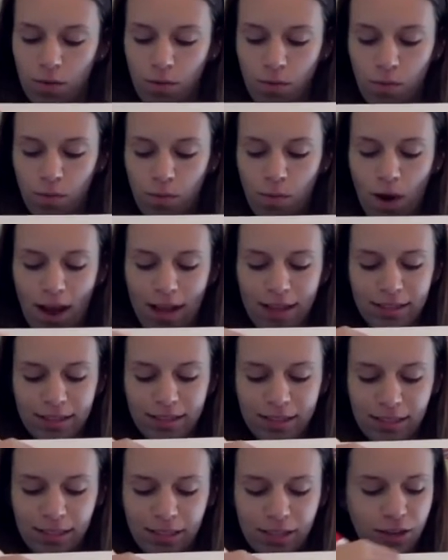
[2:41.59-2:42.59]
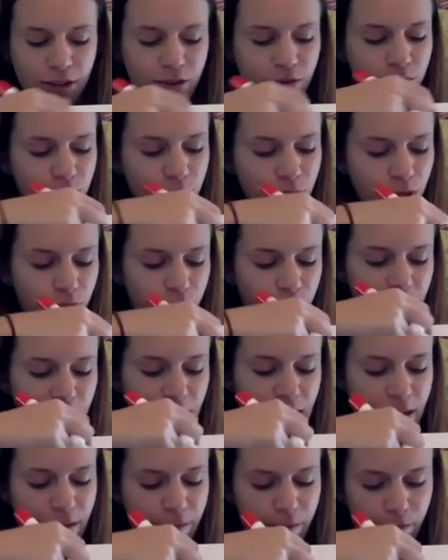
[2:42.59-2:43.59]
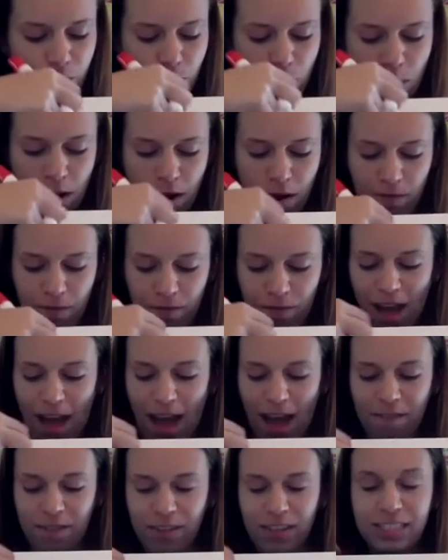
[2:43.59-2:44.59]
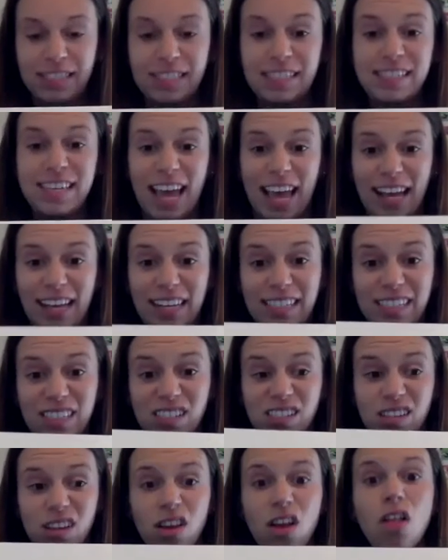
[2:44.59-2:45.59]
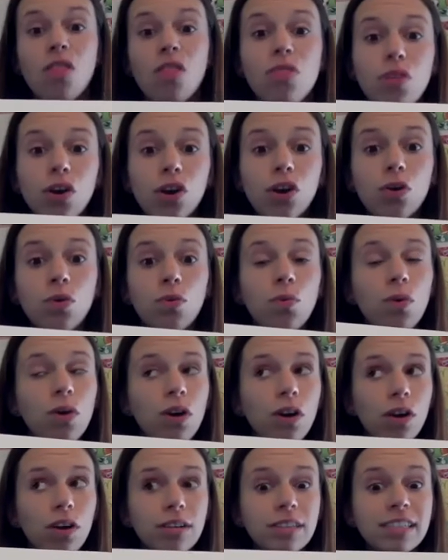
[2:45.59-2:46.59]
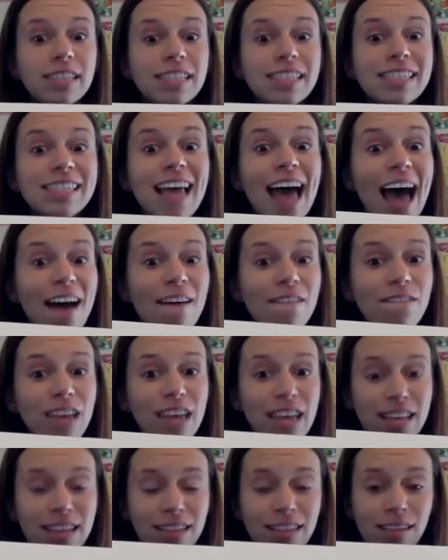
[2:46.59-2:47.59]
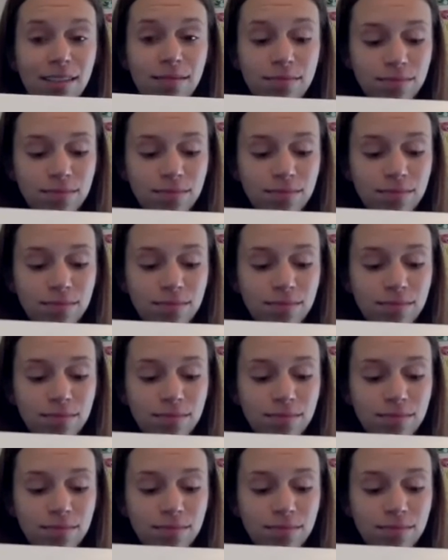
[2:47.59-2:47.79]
1, 2, 3, 4, 5, 6. There were 7.